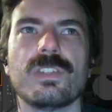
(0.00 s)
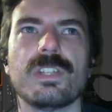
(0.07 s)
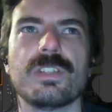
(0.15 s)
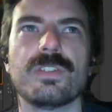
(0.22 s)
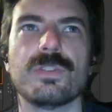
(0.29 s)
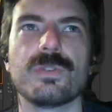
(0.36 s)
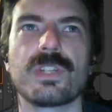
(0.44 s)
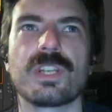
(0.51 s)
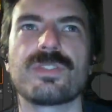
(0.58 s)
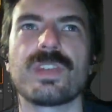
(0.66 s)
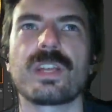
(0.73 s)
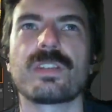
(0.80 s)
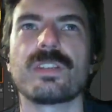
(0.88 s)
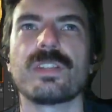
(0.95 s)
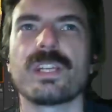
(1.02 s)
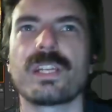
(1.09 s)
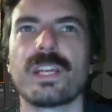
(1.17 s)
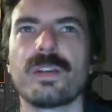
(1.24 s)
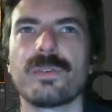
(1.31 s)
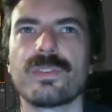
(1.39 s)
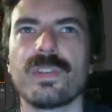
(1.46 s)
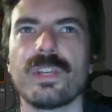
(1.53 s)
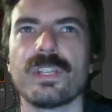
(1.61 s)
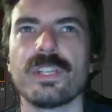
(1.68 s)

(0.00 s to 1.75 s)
it's doing exactly like I was saying.